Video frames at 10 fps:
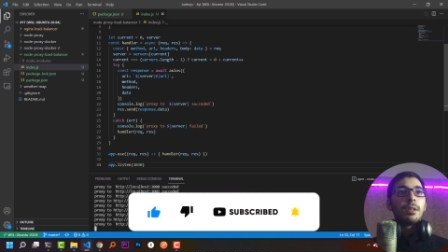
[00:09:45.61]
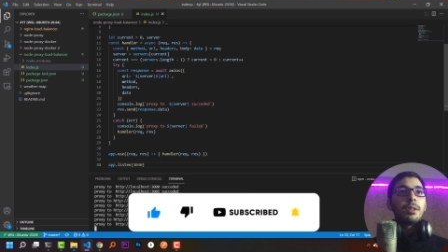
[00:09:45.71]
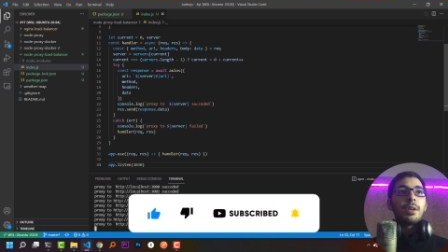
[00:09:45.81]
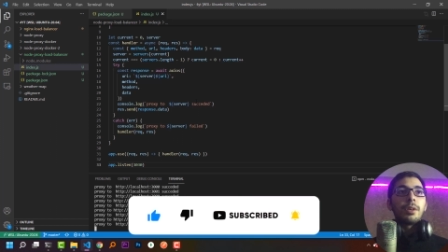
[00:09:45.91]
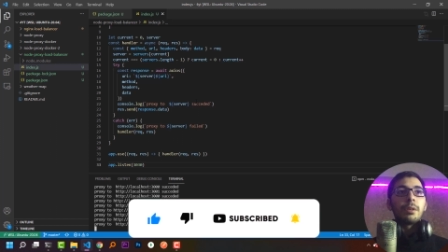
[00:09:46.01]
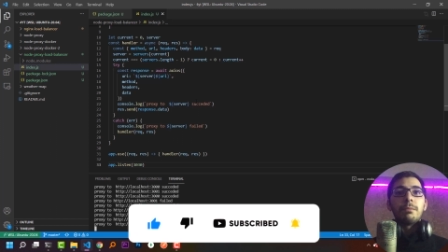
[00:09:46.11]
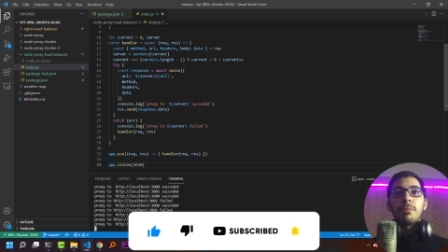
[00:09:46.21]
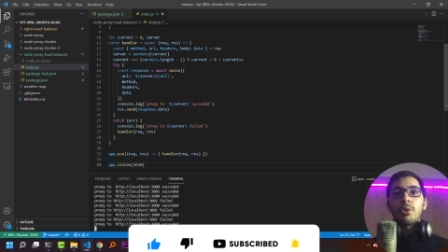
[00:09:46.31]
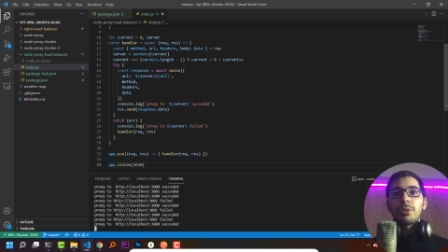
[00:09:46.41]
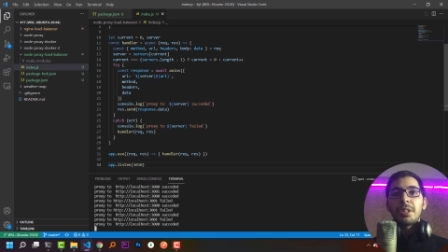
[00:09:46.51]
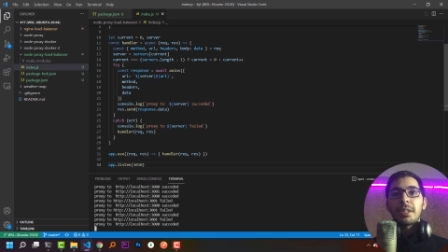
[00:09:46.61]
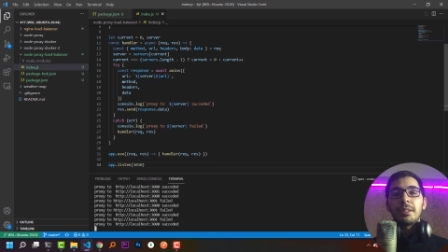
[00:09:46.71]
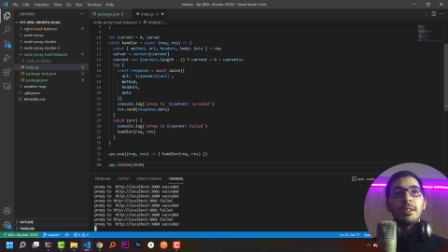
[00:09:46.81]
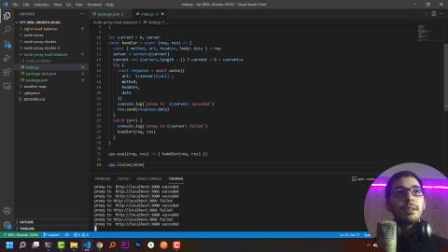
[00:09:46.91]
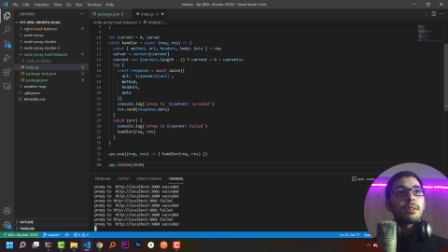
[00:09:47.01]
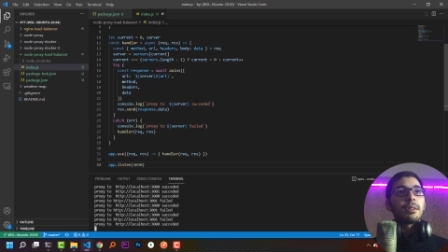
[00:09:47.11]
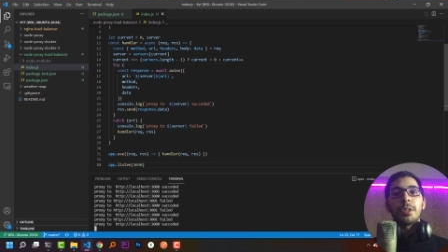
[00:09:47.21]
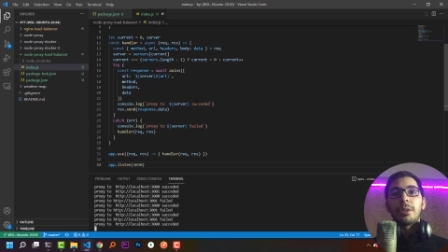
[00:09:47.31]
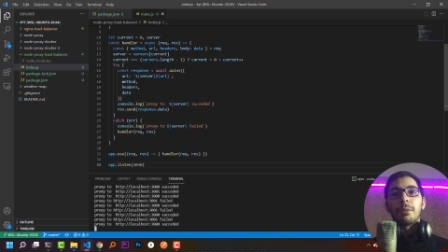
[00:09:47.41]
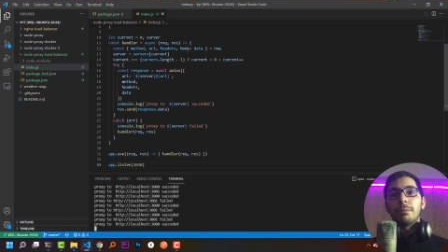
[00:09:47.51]
There are more techniques,
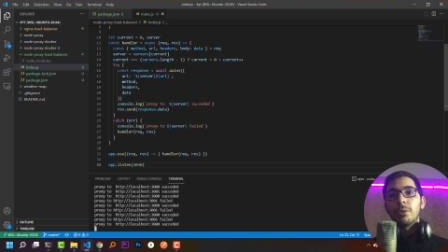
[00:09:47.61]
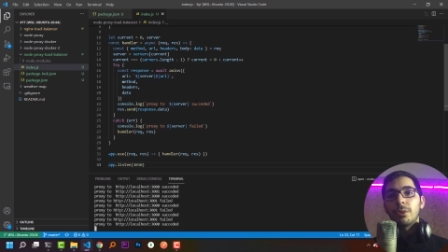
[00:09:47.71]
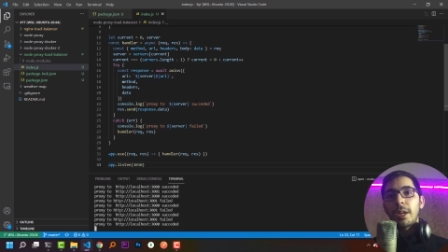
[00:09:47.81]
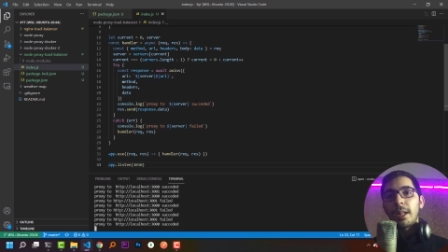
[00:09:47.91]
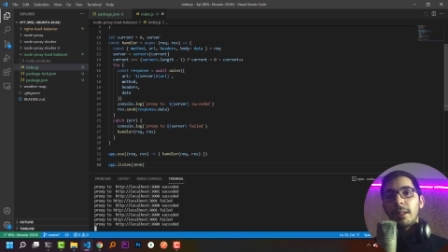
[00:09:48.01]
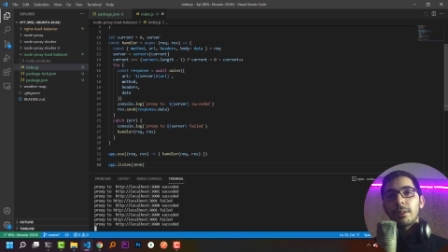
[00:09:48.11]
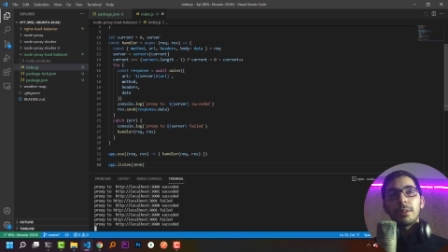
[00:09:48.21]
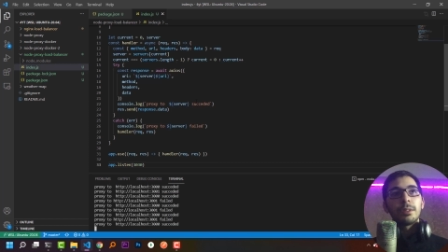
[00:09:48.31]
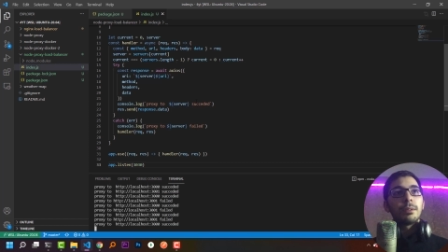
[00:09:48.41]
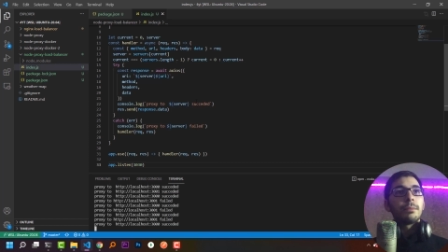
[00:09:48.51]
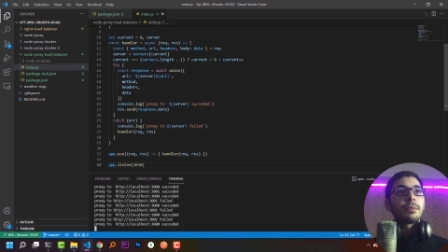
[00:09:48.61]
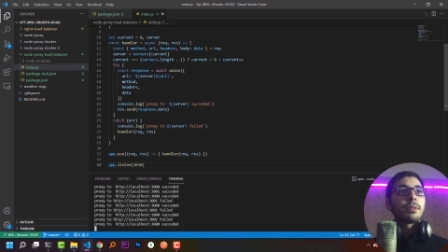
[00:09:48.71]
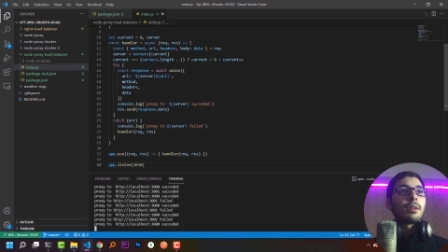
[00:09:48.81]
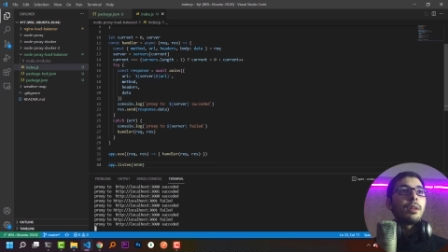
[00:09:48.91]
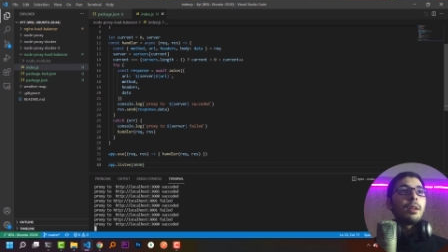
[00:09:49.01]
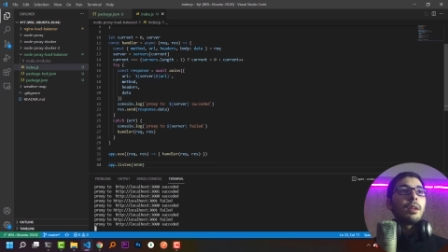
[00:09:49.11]
there are more algorithms,